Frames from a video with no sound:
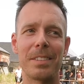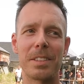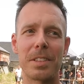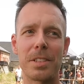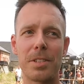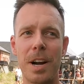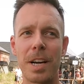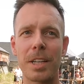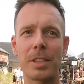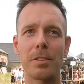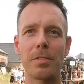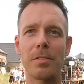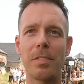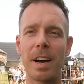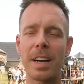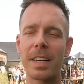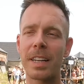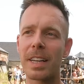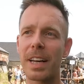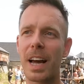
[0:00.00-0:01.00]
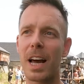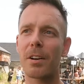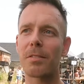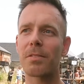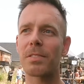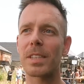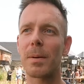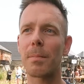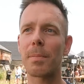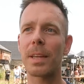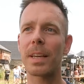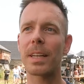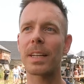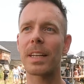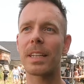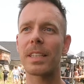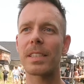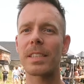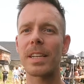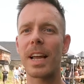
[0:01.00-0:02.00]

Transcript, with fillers: trying to find a kind of something that is